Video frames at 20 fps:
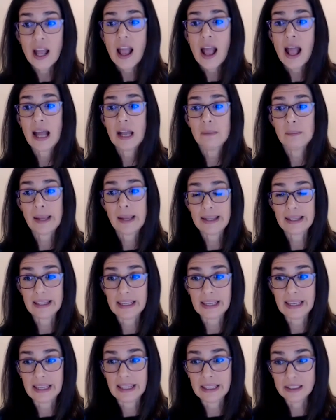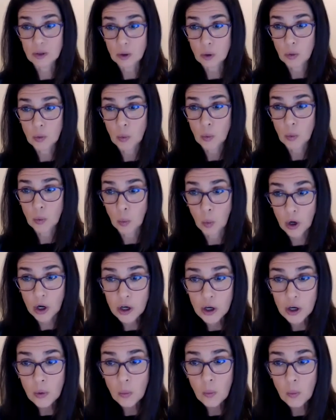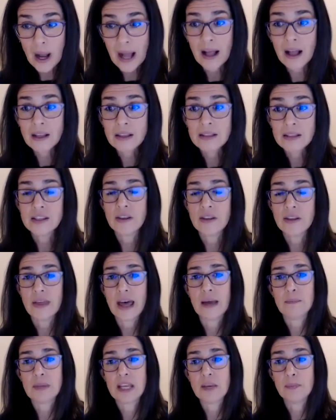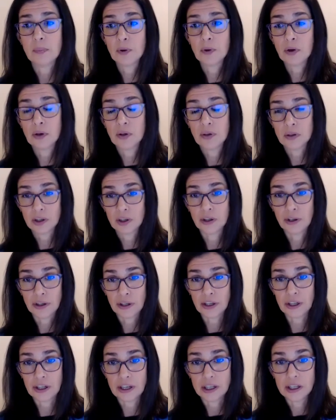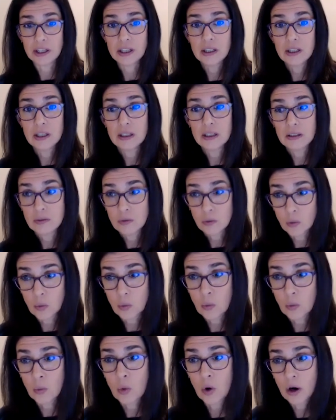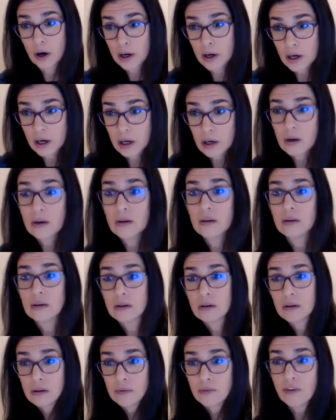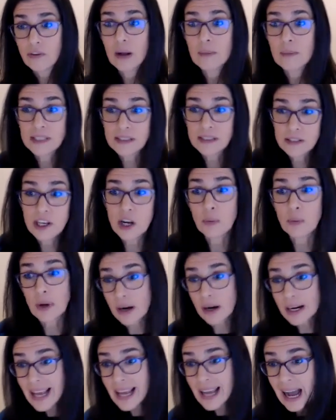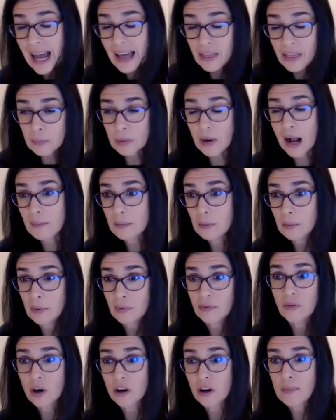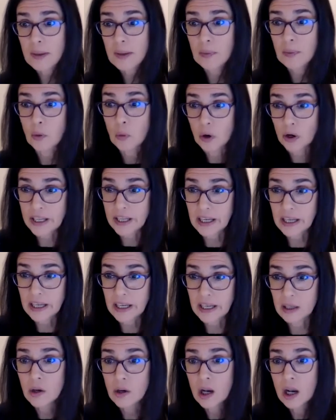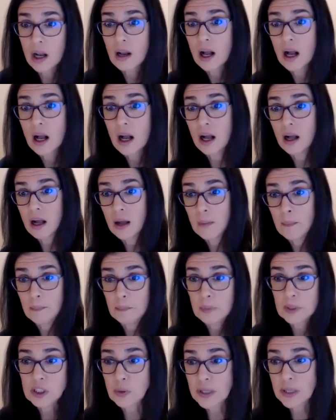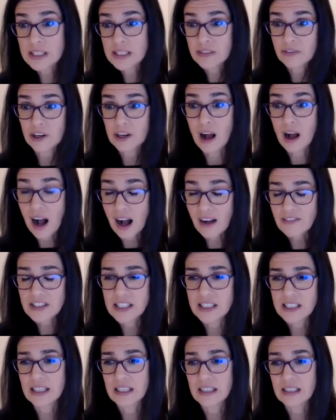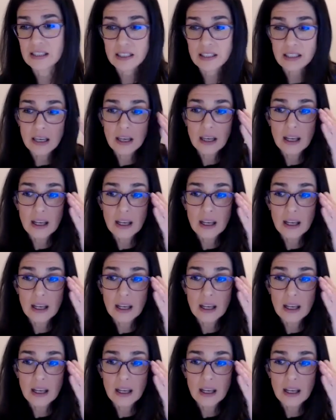and making it work well, so that people could work from, we already had the problem before of people working between different offices.